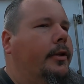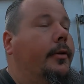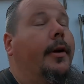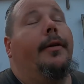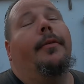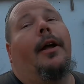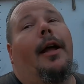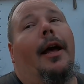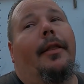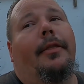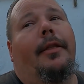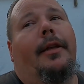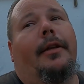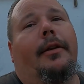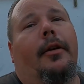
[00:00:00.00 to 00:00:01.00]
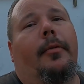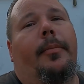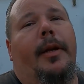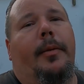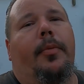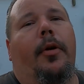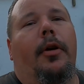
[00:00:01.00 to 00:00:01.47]
anyway, I think a
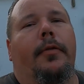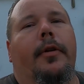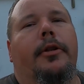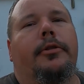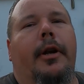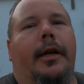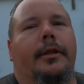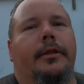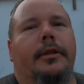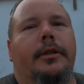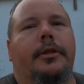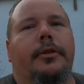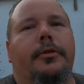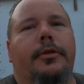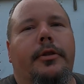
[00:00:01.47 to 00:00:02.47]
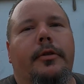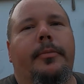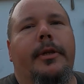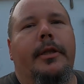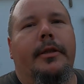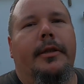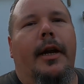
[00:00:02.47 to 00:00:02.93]
big part of our traction issues could
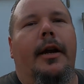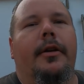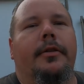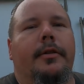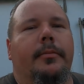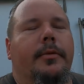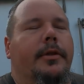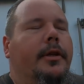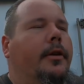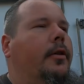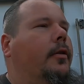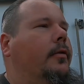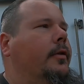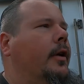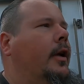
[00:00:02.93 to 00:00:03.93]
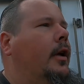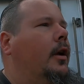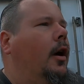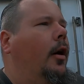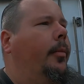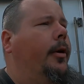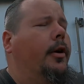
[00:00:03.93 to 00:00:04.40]
be the tires themselves,
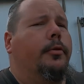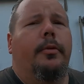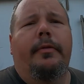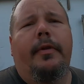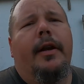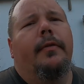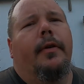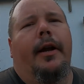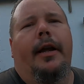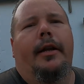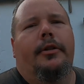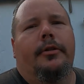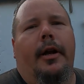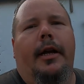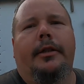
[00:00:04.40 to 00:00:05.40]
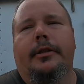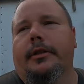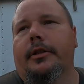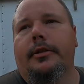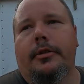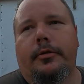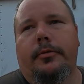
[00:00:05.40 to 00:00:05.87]
because we've never had traction
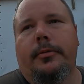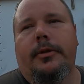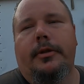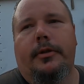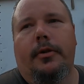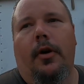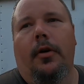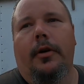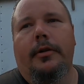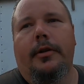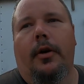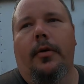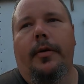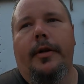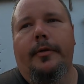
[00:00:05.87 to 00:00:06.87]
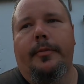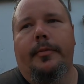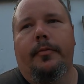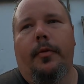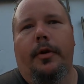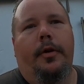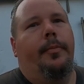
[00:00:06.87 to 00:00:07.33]
issues with this car. It's always
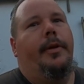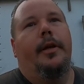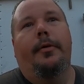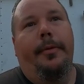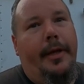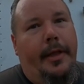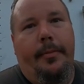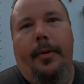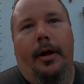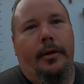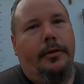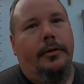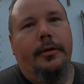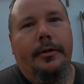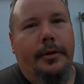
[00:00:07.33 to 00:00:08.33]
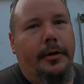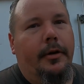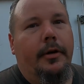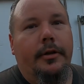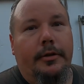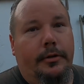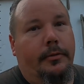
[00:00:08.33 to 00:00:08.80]
wanted to be a wheelie monster. You
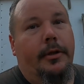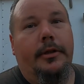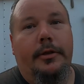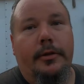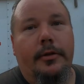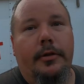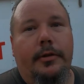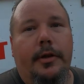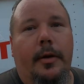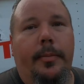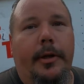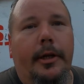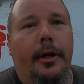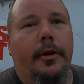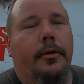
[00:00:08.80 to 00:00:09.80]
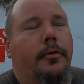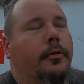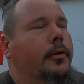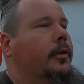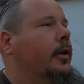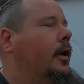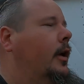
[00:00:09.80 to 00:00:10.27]
know, it just hooks up and
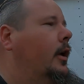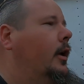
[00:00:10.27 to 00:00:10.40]
goes,